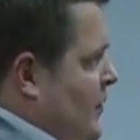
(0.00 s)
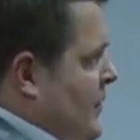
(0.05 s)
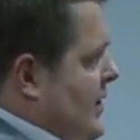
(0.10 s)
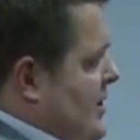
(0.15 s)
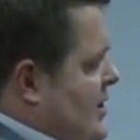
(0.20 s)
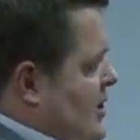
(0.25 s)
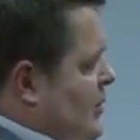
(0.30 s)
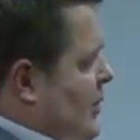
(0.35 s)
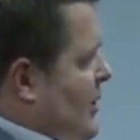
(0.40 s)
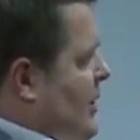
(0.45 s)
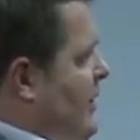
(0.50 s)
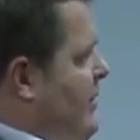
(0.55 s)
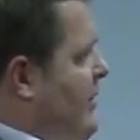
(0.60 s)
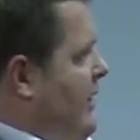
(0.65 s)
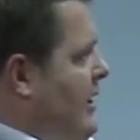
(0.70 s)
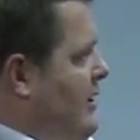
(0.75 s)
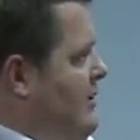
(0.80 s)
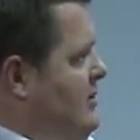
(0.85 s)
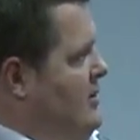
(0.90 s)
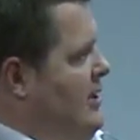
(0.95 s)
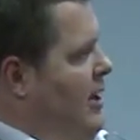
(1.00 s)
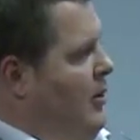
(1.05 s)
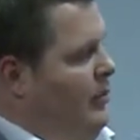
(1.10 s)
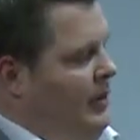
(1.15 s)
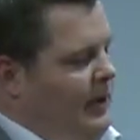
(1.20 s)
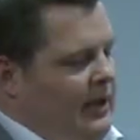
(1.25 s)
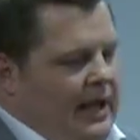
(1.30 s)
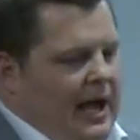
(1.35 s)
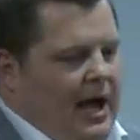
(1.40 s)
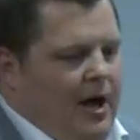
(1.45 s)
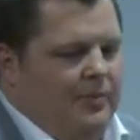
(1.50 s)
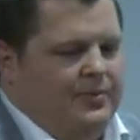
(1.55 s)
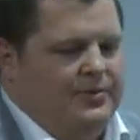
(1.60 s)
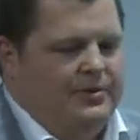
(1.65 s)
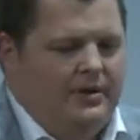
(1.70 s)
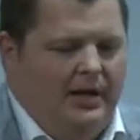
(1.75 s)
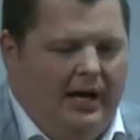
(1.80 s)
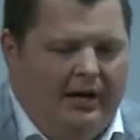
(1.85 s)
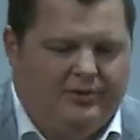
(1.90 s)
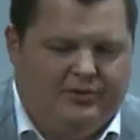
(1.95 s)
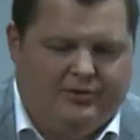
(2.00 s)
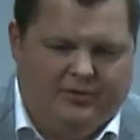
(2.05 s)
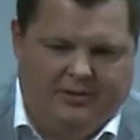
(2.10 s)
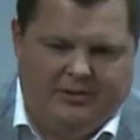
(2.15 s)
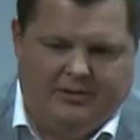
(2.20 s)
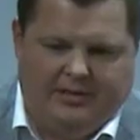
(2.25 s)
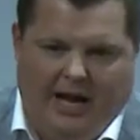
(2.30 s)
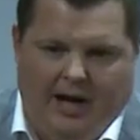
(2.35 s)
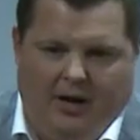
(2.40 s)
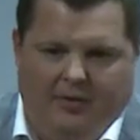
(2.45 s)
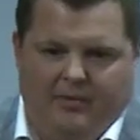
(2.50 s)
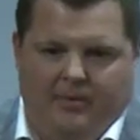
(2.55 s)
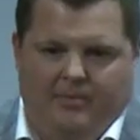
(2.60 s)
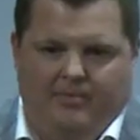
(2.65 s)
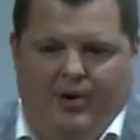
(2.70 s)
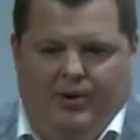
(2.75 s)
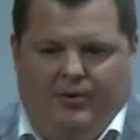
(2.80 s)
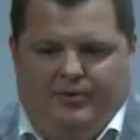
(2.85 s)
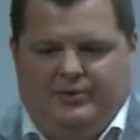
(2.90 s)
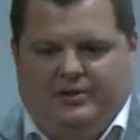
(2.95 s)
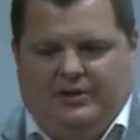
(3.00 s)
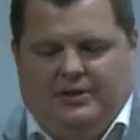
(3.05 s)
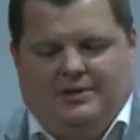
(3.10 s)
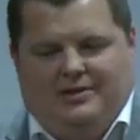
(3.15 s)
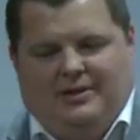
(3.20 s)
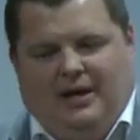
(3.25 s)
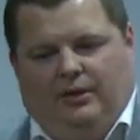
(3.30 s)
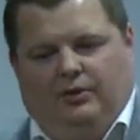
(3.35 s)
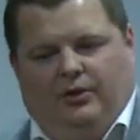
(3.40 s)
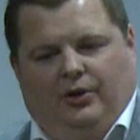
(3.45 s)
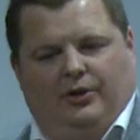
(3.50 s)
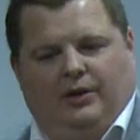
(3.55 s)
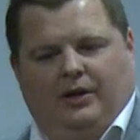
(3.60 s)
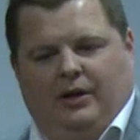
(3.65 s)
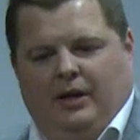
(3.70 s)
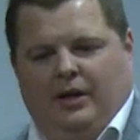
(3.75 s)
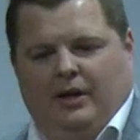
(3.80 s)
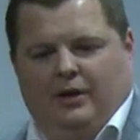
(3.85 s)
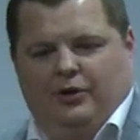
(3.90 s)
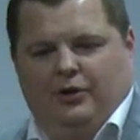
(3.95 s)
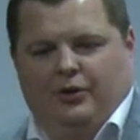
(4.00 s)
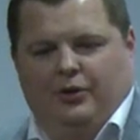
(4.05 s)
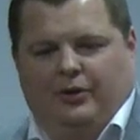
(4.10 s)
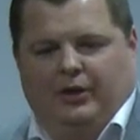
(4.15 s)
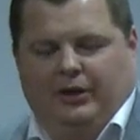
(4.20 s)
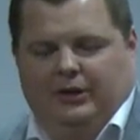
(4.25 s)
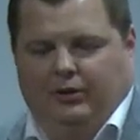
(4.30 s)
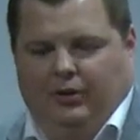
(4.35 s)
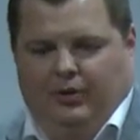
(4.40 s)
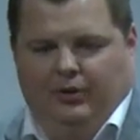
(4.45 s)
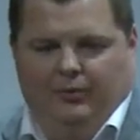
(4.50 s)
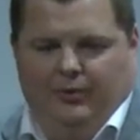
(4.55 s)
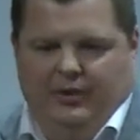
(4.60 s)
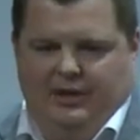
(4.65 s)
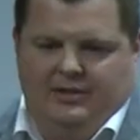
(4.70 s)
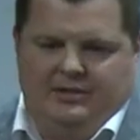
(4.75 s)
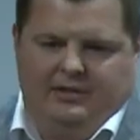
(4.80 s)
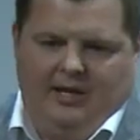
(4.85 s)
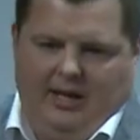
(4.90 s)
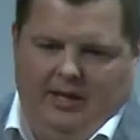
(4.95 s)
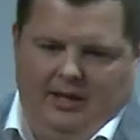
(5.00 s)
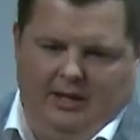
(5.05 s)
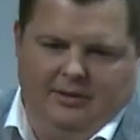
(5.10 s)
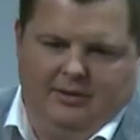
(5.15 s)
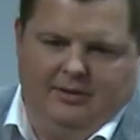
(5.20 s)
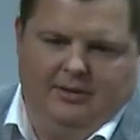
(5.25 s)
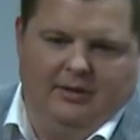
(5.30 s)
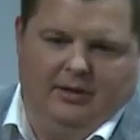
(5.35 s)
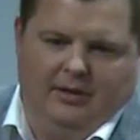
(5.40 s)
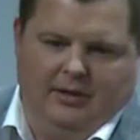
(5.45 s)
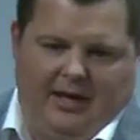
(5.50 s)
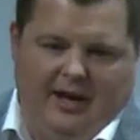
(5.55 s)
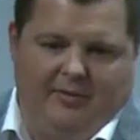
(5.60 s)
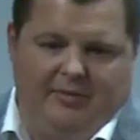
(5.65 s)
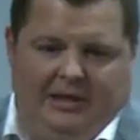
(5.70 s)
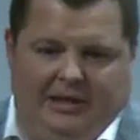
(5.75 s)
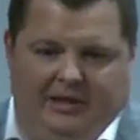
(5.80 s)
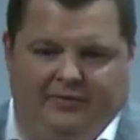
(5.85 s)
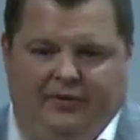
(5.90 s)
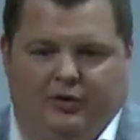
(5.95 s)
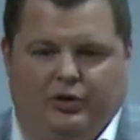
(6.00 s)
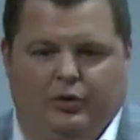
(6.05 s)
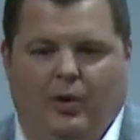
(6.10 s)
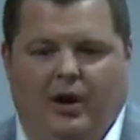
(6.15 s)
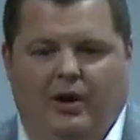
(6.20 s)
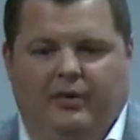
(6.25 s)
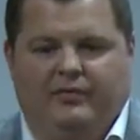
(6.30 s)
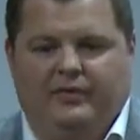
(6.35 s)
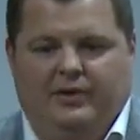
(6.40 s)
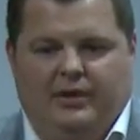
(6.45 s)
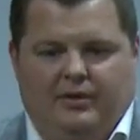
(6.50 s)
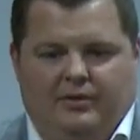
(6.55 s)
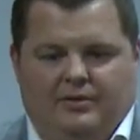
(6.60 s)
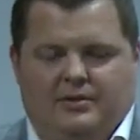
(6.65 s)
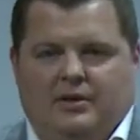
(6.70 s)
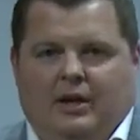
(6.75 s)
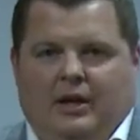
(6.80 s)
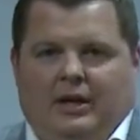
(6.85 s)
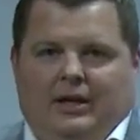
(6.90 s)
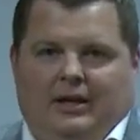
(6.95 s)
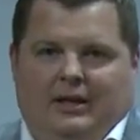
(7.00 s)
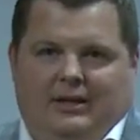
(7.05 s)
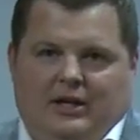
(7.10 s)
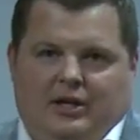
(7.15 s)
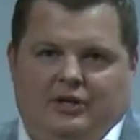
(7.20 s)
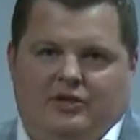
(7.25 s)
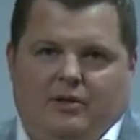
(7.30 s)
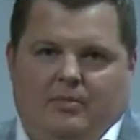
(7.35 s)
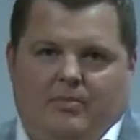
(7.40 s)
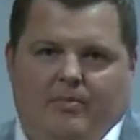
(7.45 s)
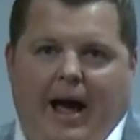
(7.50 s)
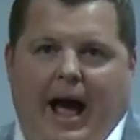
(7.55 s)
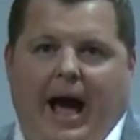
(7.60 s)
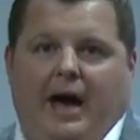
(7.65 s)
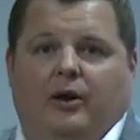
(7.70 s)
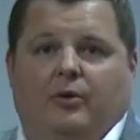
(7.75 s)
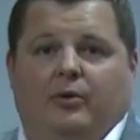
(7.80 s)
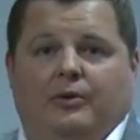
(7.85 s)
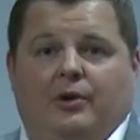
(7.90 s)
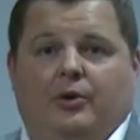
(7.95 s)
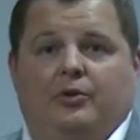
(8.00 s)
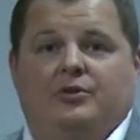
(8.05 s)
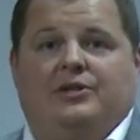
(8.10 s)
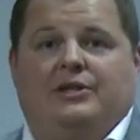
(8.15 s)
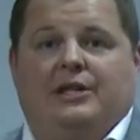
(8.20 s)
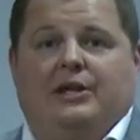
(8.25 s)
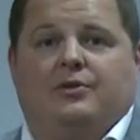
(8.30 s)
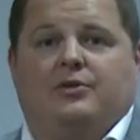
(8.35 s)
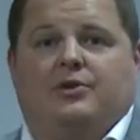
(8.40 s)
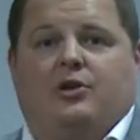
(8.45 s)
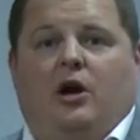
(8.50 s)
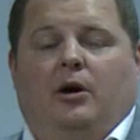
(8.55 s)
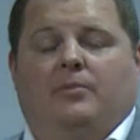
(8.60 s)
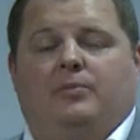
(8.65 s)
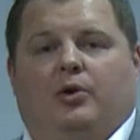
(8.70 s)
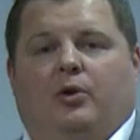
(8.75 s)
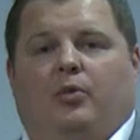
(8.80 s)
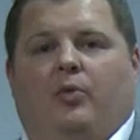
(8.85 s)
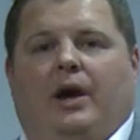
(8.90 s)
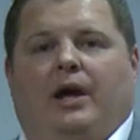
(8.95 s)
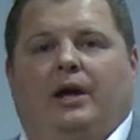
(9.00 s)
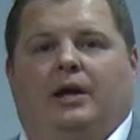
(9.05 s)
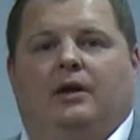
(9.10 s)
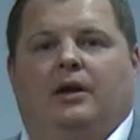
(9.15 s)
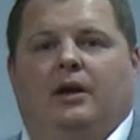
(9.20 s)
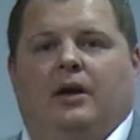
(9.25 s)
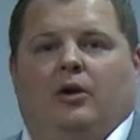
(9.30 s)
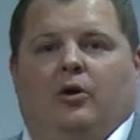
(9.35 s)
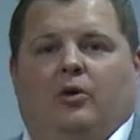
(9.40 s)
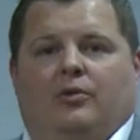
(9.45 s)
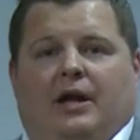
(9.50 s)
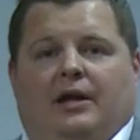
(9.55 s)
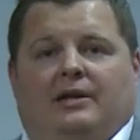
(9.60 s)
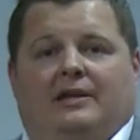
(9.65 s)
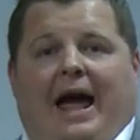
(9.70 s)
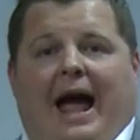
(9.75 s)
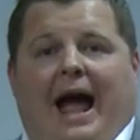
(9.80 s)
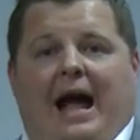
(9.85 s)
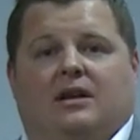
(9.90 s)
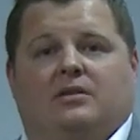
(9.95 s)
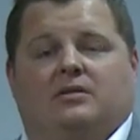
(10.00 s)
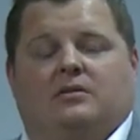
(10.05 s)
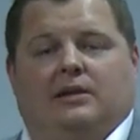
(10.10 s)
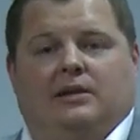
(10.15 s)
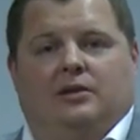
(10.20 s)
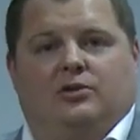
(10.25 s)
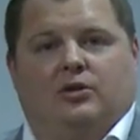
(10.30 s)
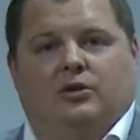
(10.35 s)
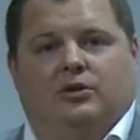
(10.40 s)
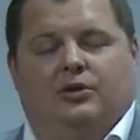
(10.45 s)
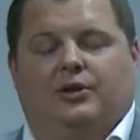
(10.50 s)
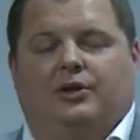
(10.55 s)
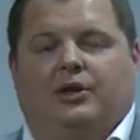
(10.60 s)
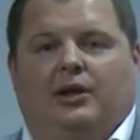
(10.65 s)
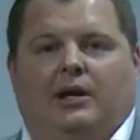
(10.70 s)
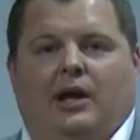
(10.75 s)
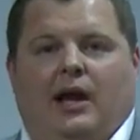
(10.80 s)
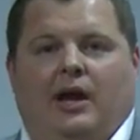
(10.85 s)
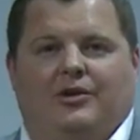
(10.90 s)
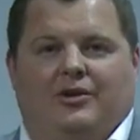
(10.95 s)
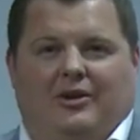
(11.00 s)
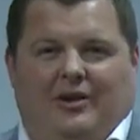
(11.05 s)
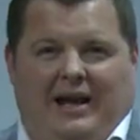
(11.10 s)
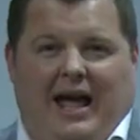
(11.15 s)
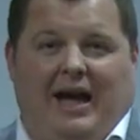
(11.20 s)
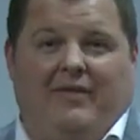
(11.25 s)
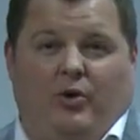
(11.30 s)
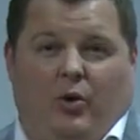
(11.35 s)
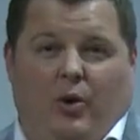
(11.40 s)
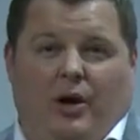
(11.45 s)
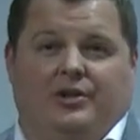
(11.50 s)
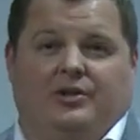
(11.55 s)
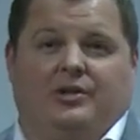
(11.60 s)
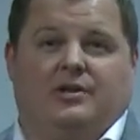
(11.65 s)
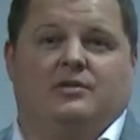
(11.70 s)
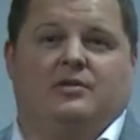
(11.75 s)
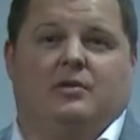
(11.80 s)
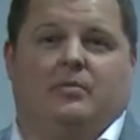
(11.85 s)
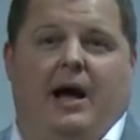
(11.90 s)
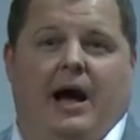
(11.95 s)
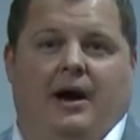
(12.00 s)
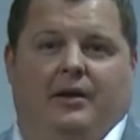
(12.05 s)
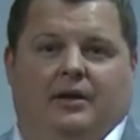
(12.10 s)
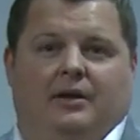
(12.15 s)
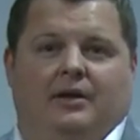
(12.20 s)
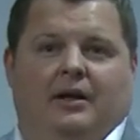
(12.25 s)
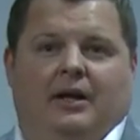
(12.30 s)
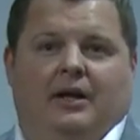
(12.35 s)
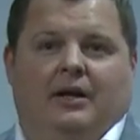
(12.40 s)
This is one of the things that really helps our students out the most is that, look, you can learn real estate. I've been in it for 12 years. It doesn't matter. When those deals come your way or that tax lien that you're looking at, you're going to have questions about it.